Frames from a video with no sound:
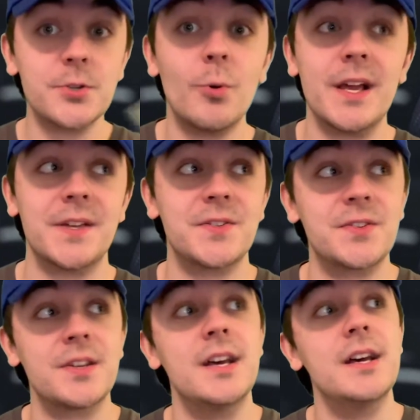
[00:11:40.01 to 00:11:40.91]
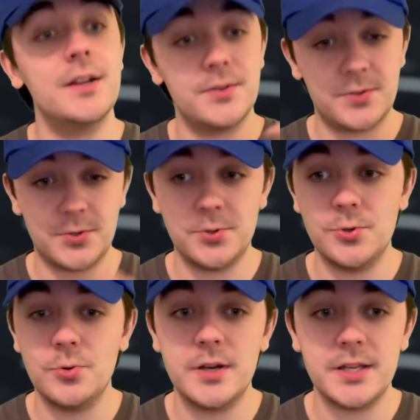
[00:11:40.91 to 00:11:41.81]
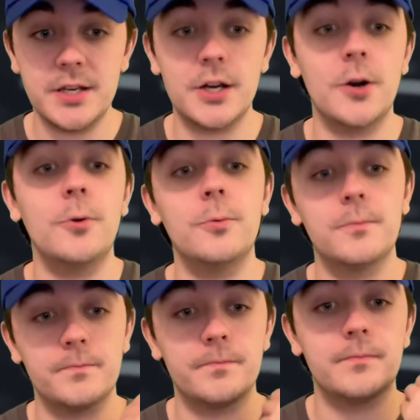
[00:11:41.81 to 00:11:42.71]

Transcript: twist to, you know,